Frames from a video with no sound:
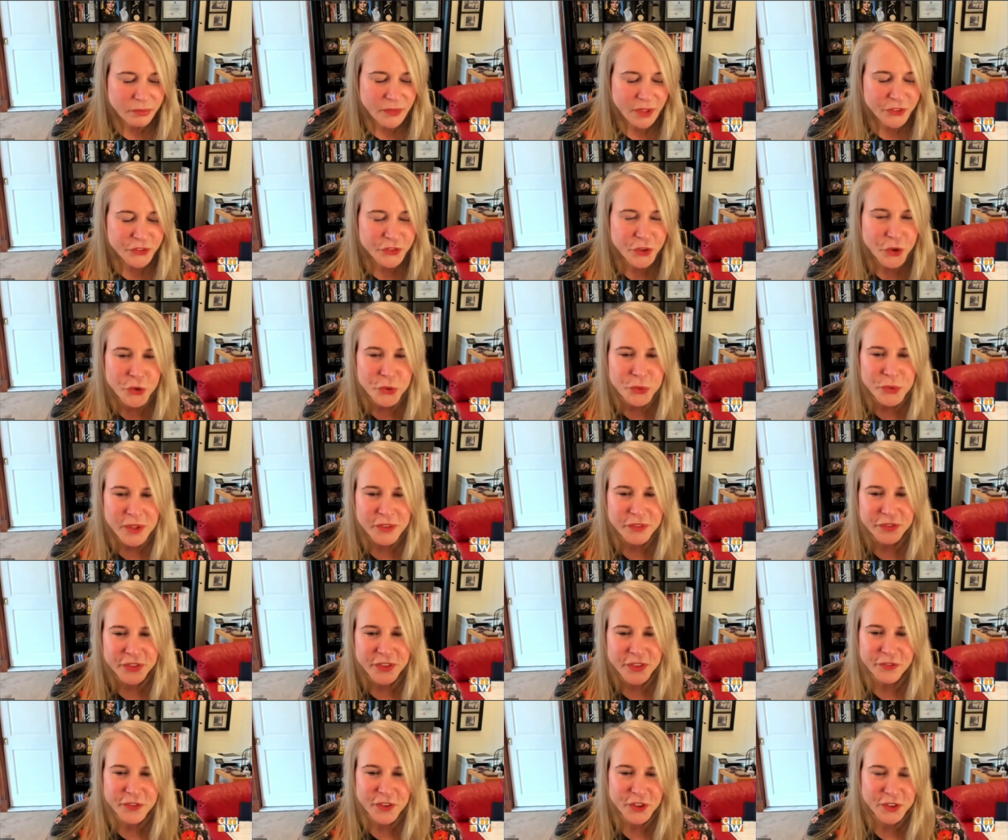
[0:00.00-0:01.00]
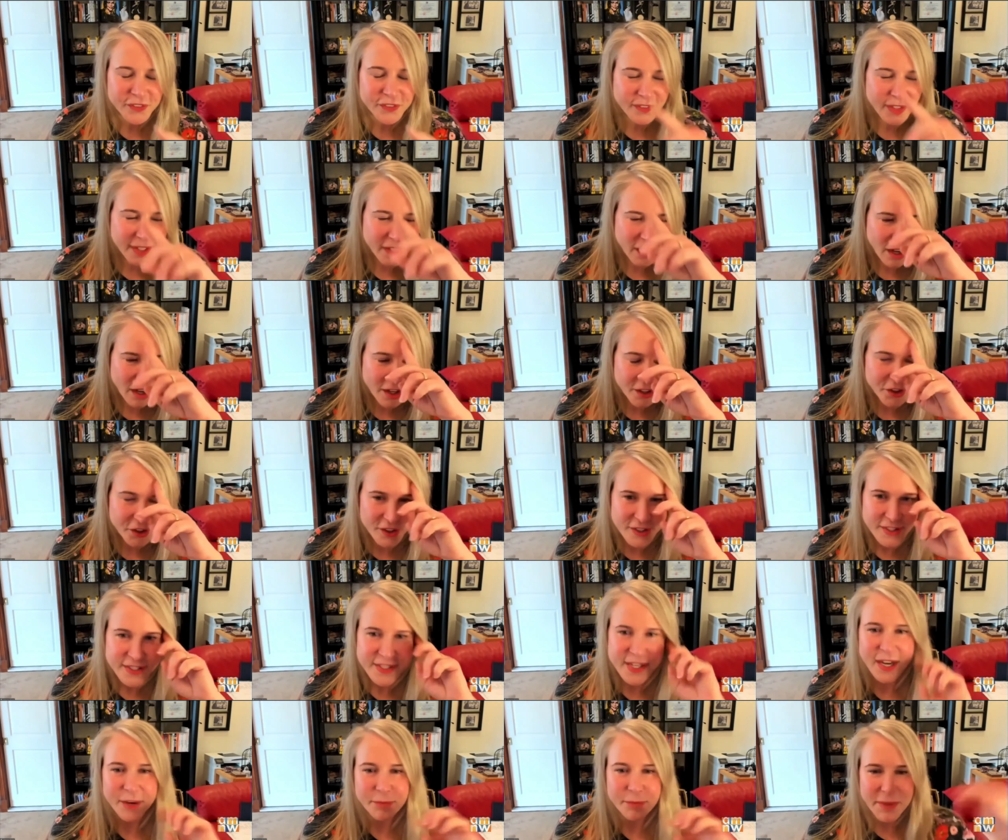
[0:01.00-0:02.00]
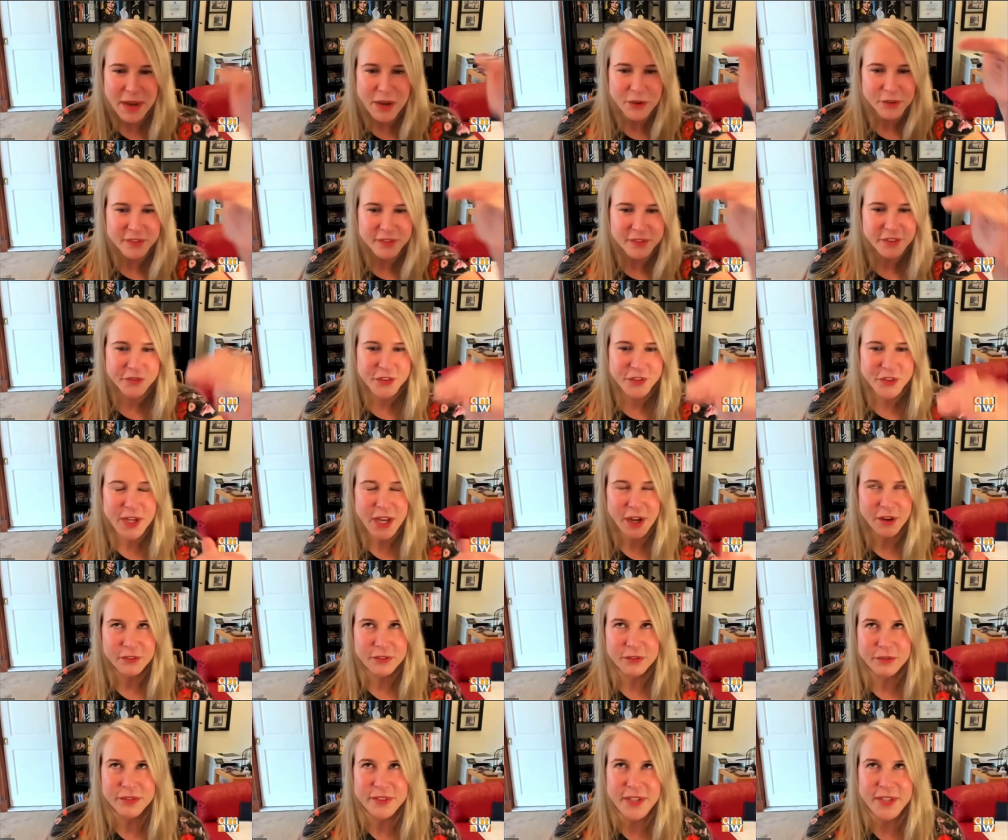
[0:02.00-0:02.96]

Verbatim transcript: so if the first like 110 mountains if you count